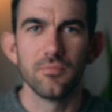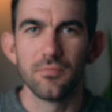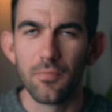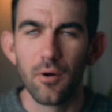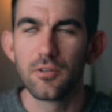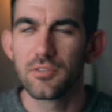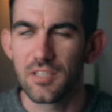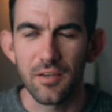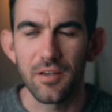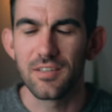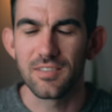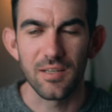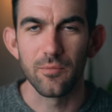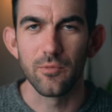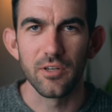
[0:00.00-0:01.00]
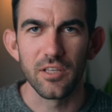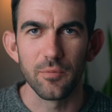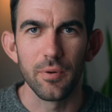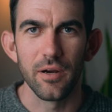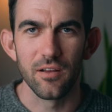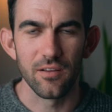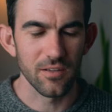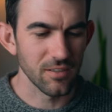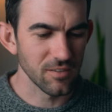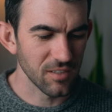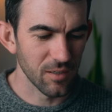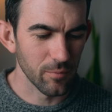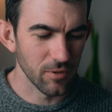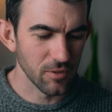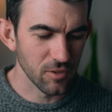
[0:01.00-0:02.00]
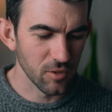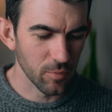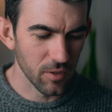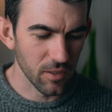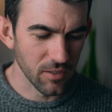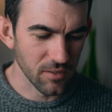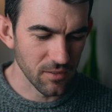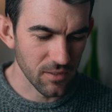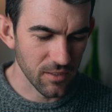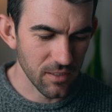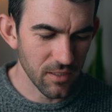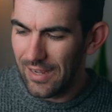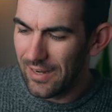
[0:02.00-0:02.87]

mostly because I'm really pale and get sunburned super easily.